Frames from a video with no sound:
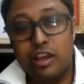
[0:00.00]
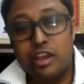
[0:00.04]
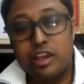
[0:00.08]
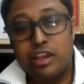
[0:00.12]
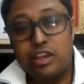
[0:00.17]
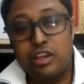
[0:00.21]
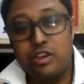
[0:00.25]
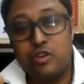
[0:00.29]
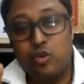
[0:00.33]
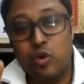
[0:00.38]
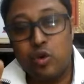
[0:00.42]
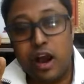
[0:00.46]

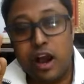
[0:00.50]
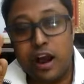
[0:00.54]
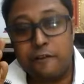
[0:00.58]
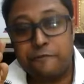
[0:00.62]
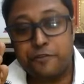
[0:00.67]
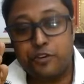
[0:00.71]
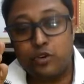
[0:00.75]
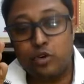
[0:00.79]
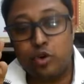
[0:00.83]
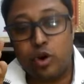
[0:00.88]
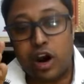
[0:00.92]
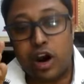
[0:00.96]
You
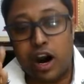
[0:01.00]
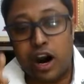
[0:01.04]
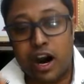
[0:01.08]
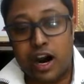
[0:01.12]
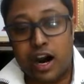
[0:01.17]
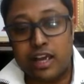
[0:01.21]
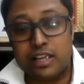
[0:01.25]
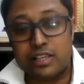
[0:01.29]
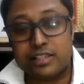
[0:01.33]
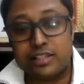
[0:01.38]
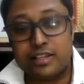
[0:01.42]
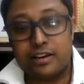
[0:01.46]
have to
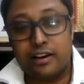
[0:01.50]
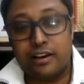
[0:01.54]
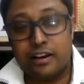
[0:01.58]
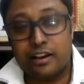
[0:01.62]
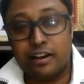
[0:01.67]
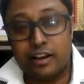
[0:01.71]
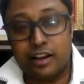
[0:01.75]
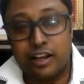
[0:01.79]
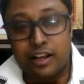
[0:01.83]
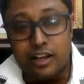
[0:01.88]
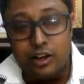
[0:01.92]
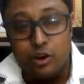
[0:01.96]
ask
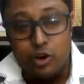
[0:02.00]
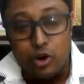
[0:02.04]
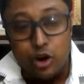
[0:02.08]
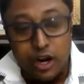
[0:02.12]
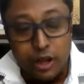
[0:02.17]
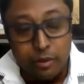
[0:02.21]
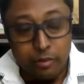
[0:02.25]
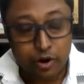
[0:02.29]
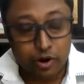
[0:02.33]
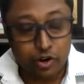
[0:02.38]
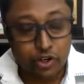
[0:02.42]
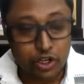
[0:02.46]
good
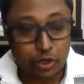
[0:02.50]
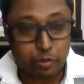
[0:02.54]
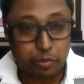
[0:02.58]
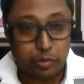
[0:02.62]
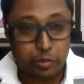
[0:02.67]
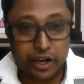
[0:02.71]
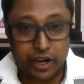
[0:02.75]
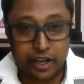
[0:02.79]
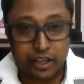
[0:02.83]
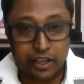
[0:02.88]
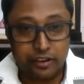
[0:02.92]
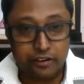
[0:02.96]
amount of
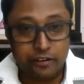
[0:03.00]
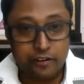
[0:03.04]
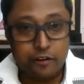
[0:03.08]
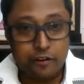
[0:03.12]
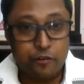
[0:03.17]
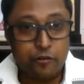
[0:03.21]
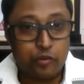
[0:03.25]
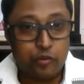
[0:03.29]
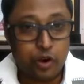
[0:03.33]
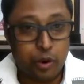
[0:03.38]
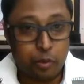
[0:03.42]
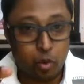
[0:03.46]
money
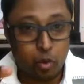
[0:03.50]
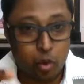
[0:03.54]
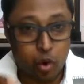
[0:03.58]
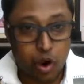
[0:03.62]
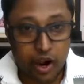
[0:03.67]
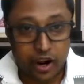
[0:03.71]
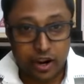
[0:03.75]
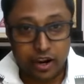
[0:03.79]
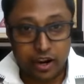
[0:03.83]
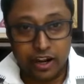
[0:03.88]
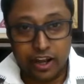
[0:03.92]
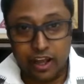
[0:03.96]
from
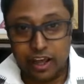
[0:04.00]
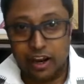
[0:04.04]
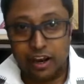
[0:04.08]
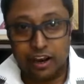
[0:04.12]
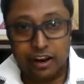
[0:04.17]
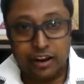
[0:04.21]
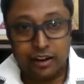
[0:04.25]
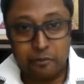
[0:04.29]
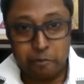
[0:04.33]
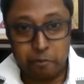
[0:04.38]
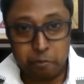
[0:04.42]
one deal.